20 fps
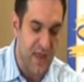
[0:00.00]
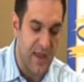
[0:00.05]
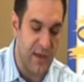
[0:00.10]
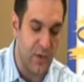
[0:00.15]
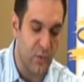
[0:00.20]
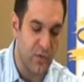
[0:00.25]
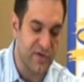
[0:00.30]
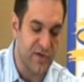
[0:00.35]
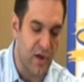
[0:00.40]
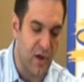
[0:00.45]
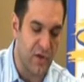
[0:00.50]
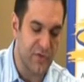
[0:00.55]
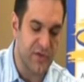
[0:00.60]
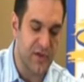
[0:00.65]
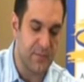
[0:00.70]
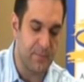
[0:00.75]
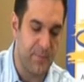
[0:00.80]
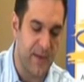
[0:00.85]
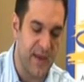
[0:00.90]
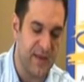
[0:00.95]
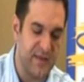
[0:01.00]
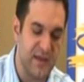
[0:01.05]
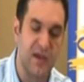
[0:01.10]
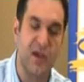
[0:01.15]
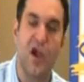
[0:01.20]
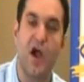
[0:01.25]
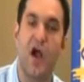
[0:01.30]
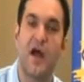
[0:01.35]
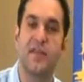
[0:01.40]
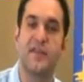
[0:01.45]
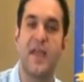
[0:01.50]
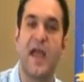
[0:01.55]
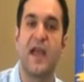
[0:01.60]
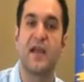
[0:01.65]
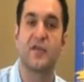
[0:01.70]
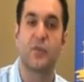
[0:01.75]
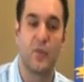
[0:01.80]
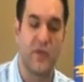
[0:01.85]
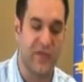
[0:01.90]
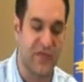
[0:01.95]
It was halted pending
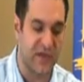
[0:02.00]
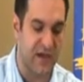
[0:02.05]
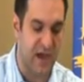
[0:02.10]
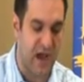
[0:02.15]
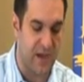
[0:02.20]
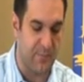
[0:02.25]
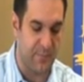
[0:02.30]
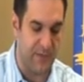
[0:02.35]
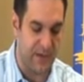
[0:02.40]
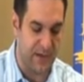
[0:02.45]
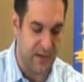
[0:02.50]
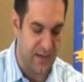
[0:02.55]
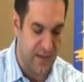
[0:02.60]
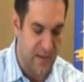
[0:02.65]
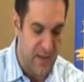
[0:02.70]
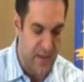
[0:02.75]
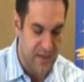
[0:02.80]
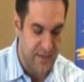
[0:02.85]
contact with the company.